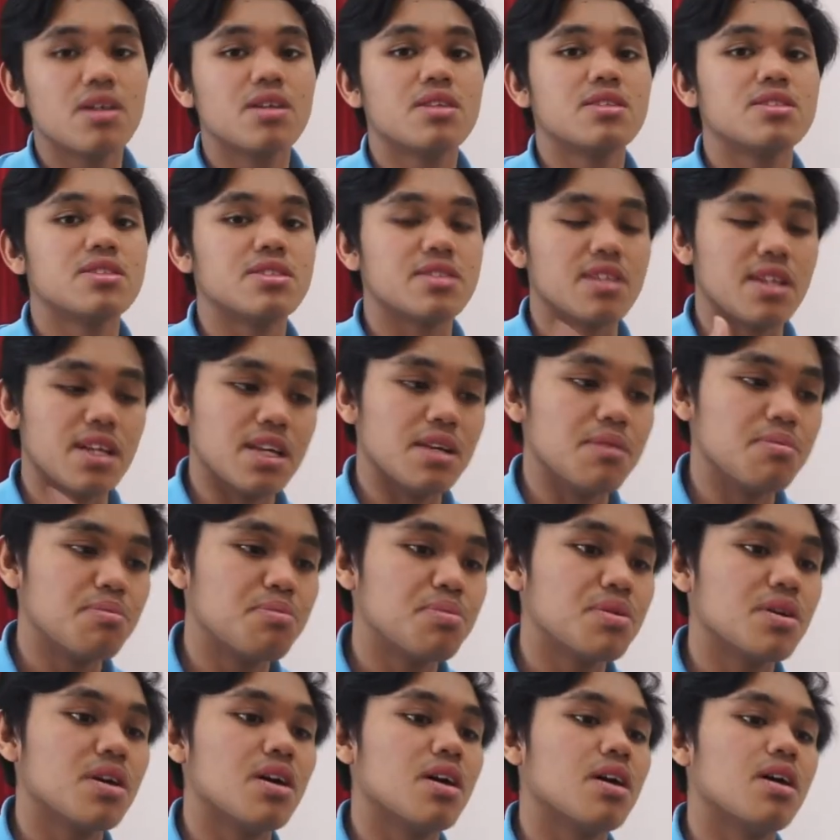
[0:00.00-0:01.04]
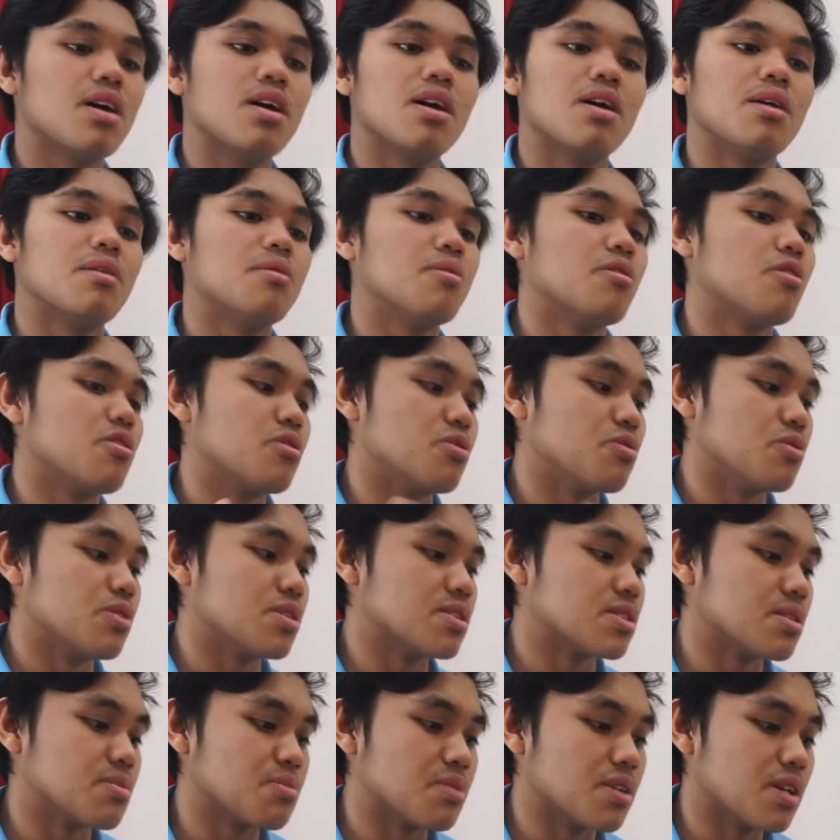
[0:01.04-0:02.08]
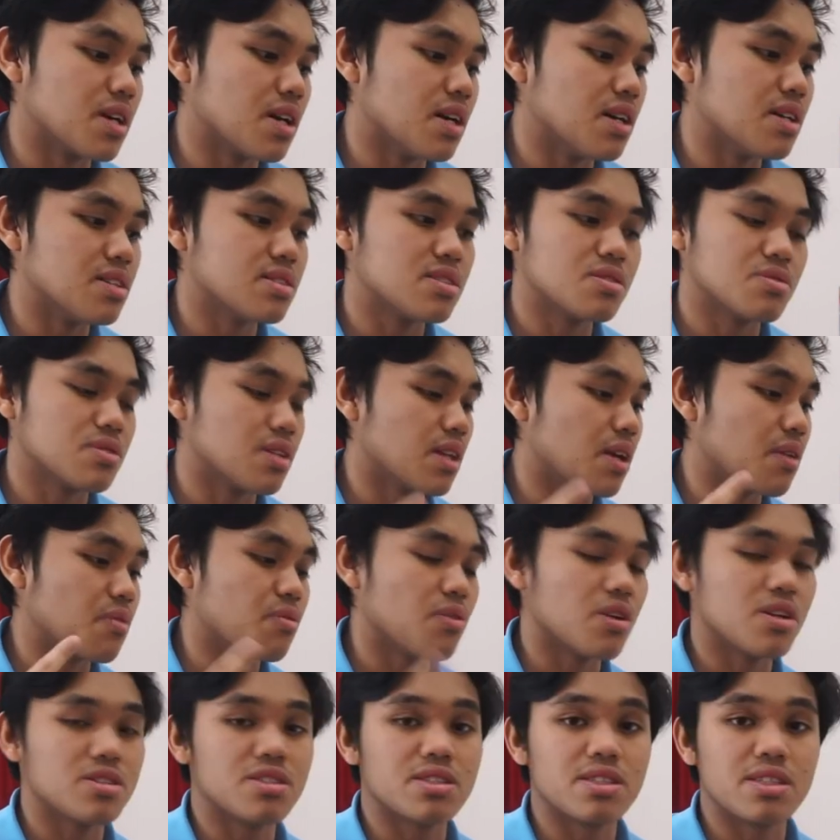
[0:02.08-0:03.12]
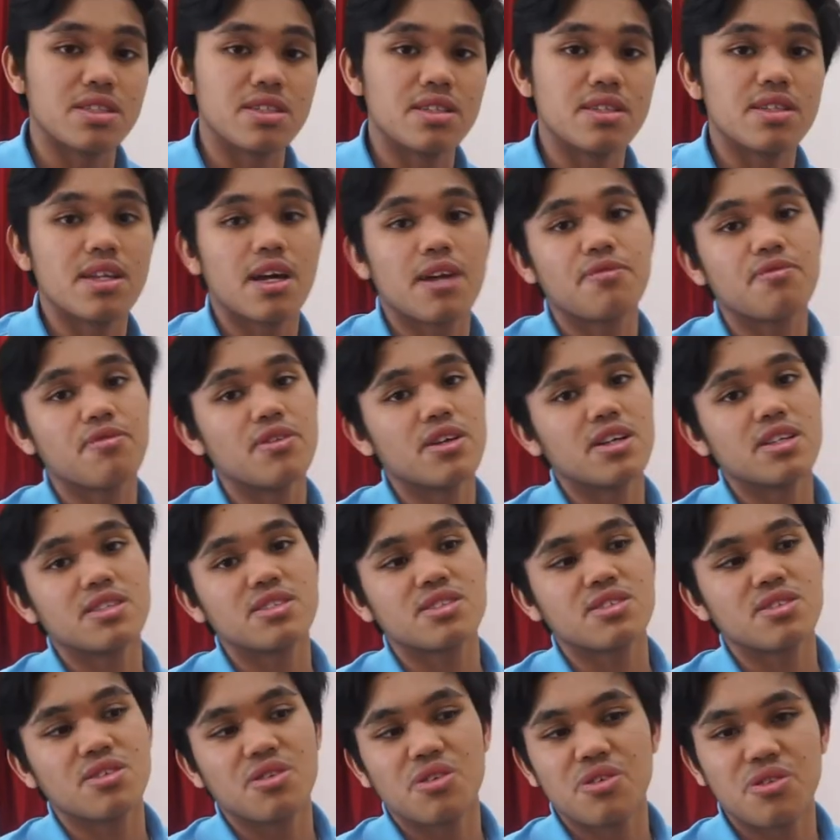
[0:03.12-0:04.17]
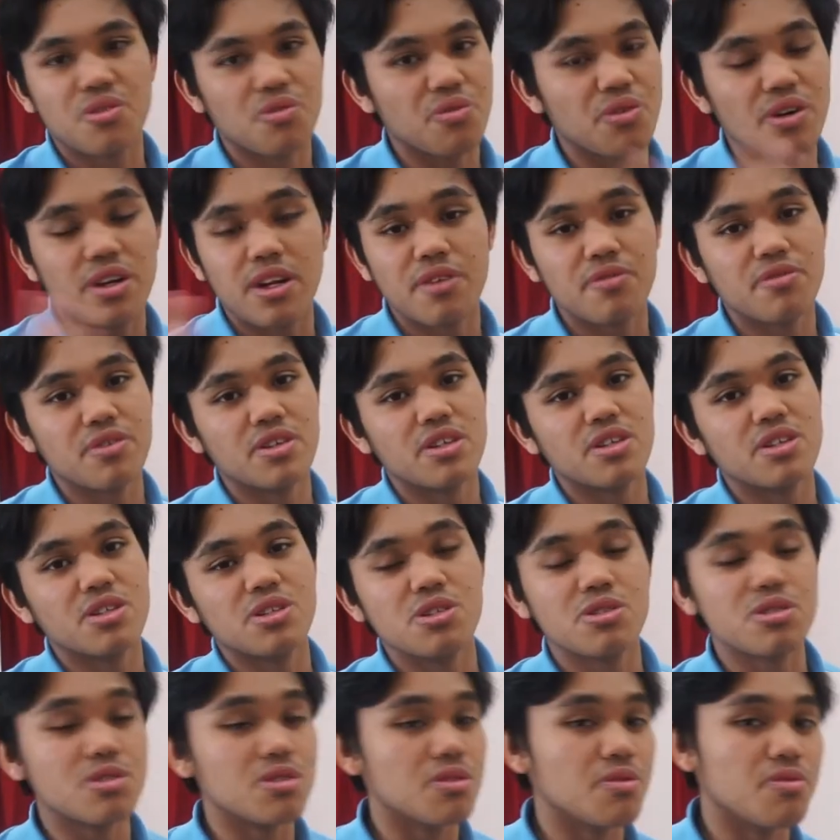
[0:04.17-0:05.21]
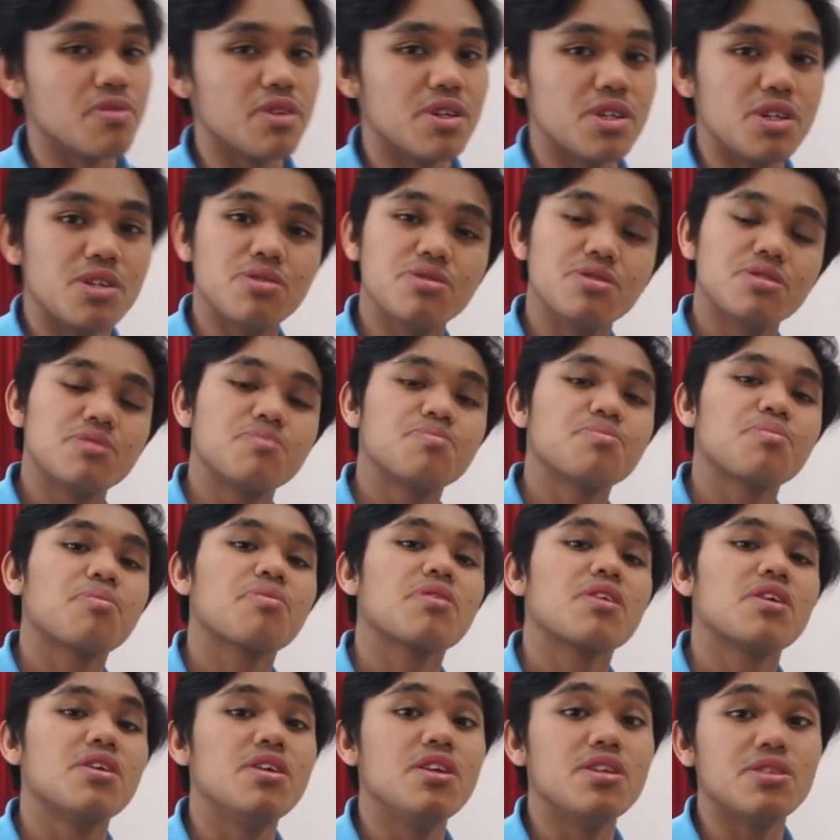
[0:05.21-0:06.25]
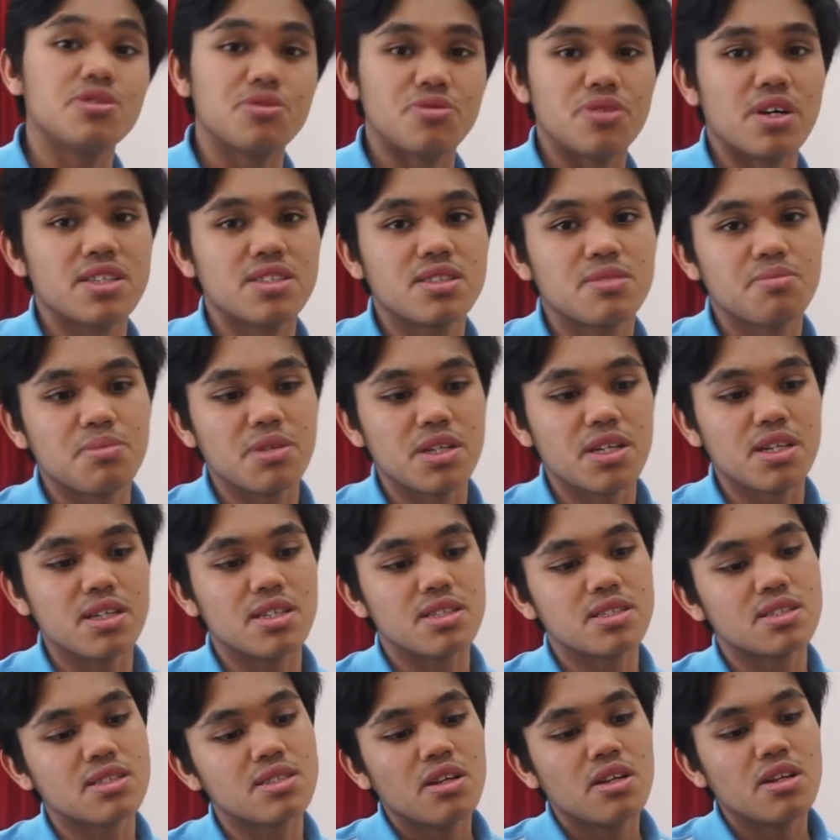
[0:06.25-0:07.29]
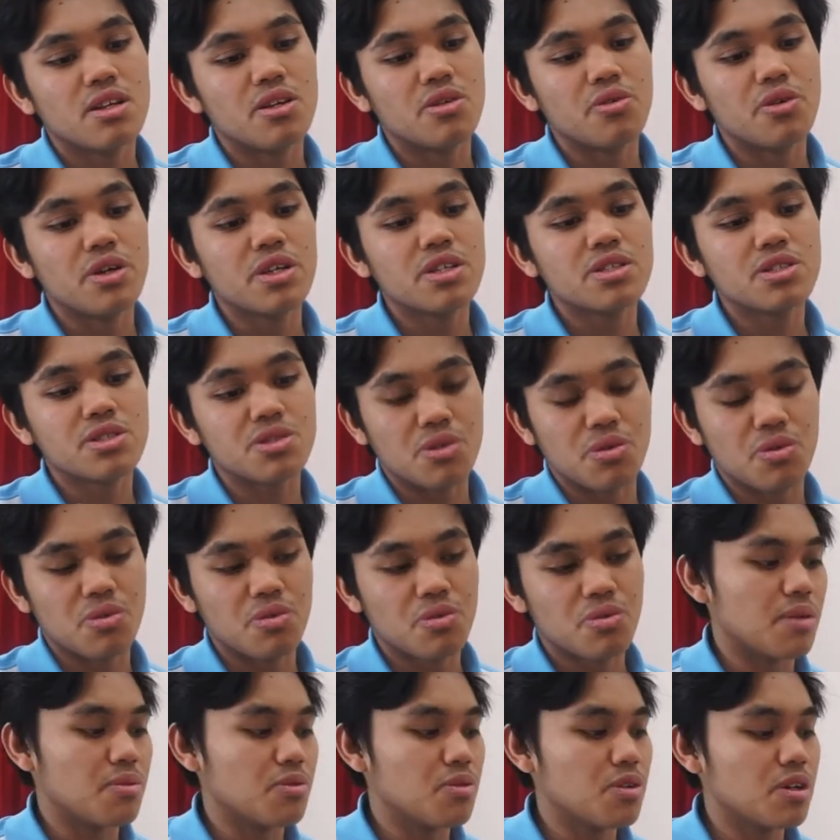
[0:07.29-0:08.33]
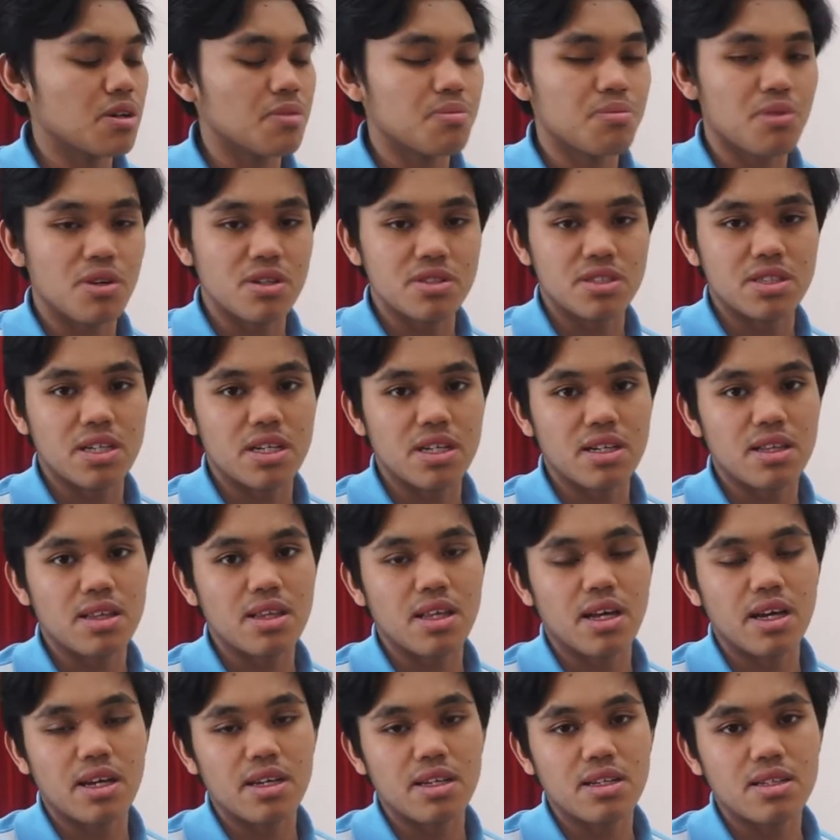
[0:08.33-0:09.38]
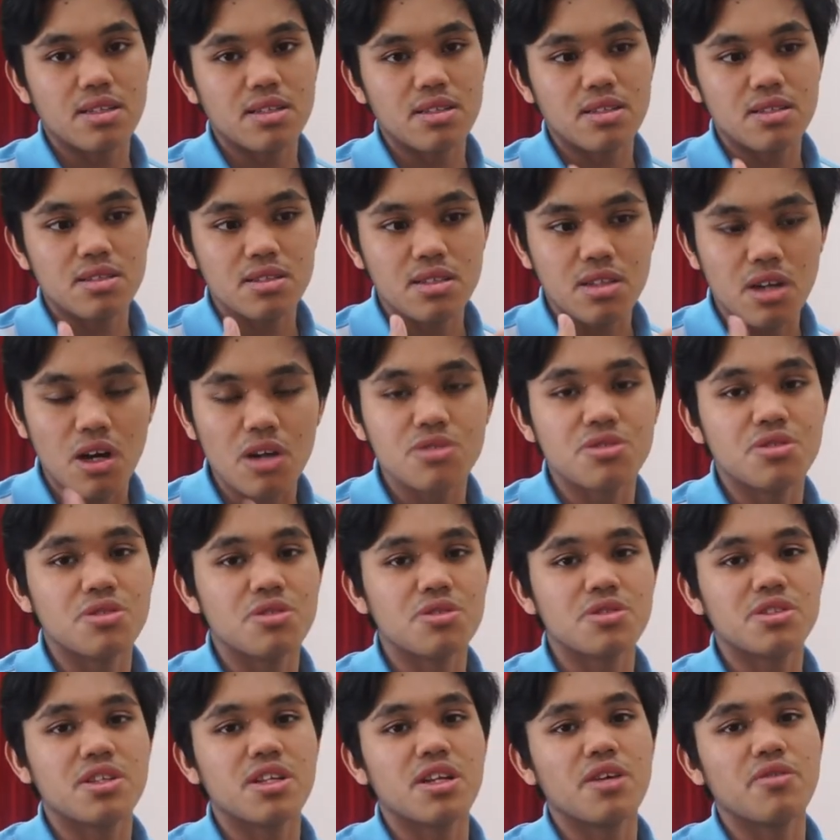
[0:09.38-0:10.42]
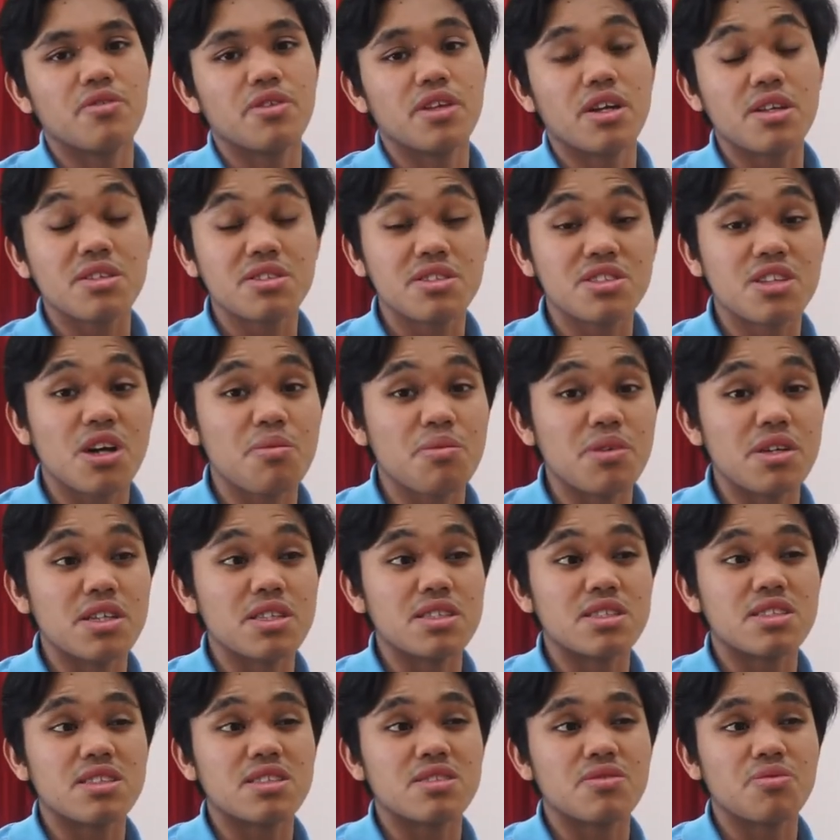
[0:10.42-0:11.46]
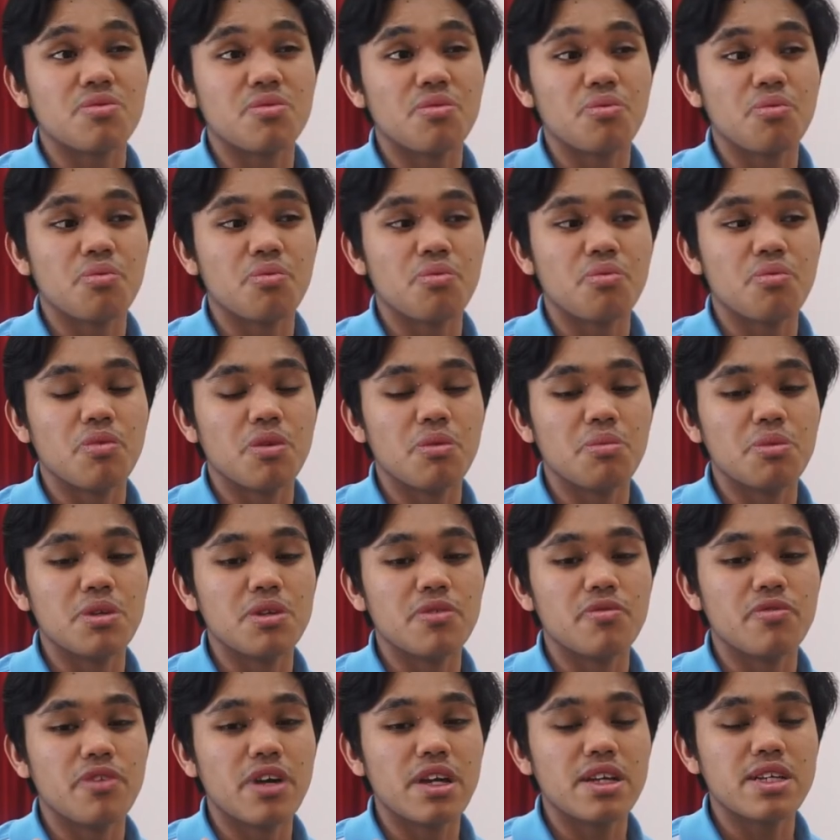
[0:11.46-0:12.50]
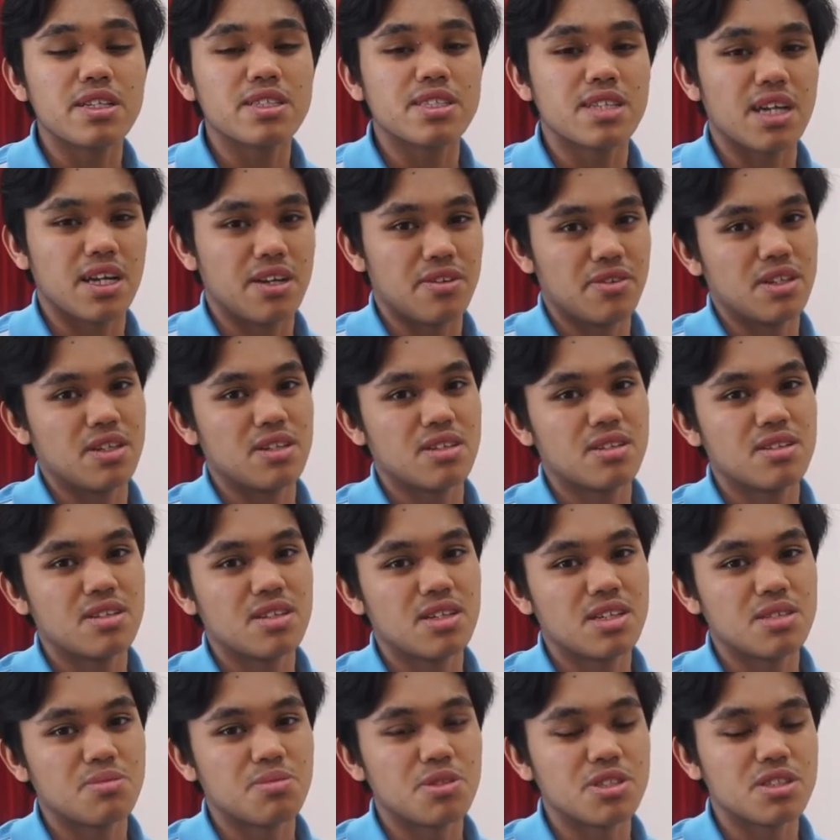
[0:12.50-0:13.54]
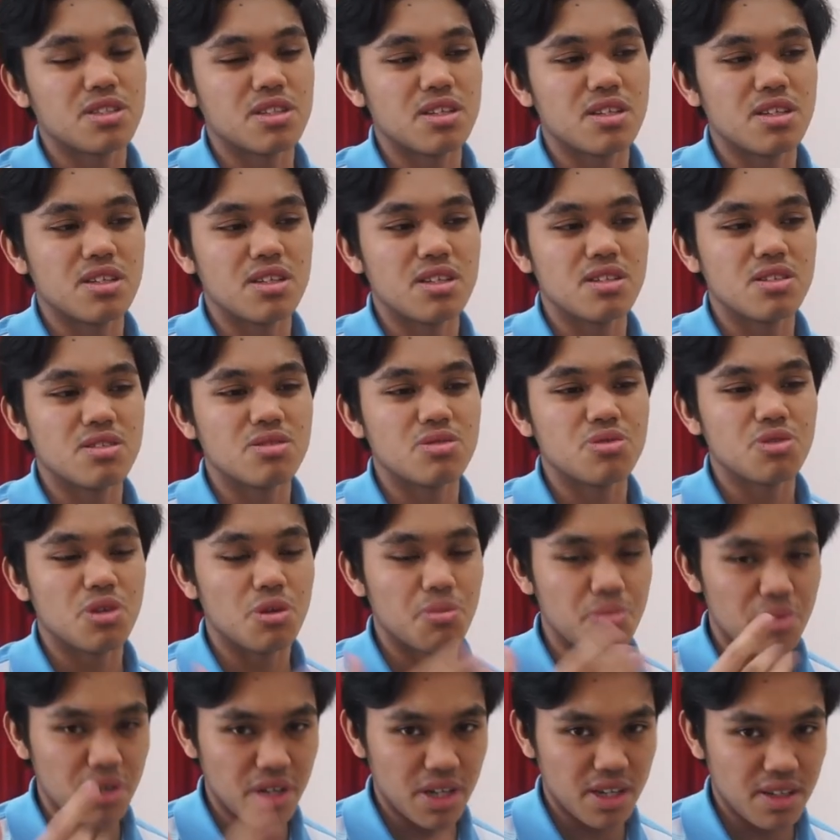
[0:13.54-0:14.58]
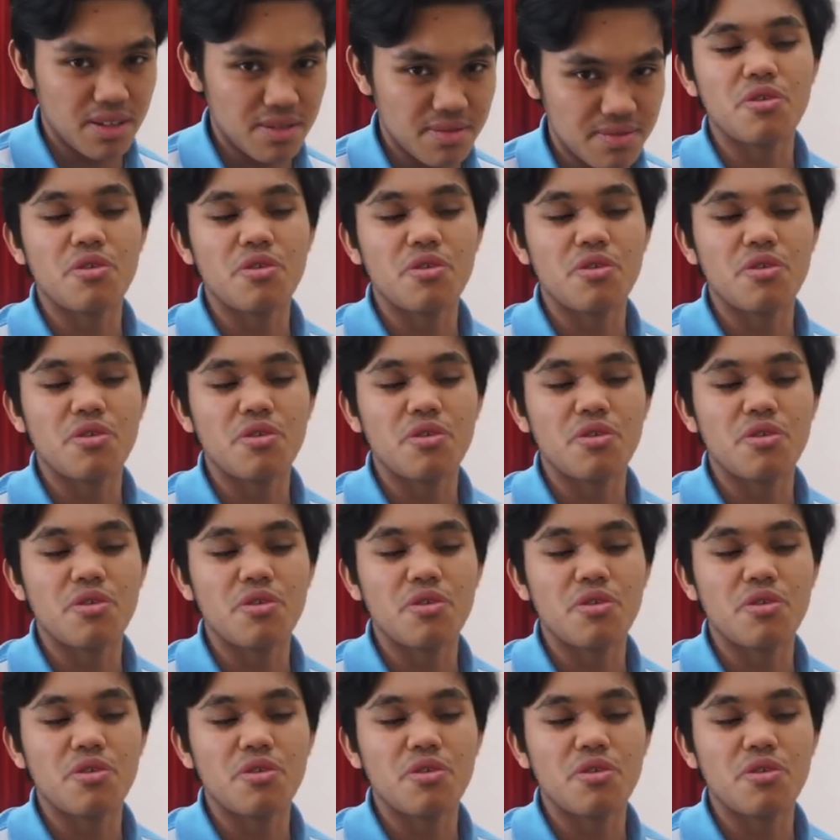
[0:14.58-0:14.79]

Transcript: Sleep or doing something else, like watching Netflix or whatever, YouTube videos, you need to rest, because doing so, doing a project like continuously without stop will be very tiring, especially to your brain.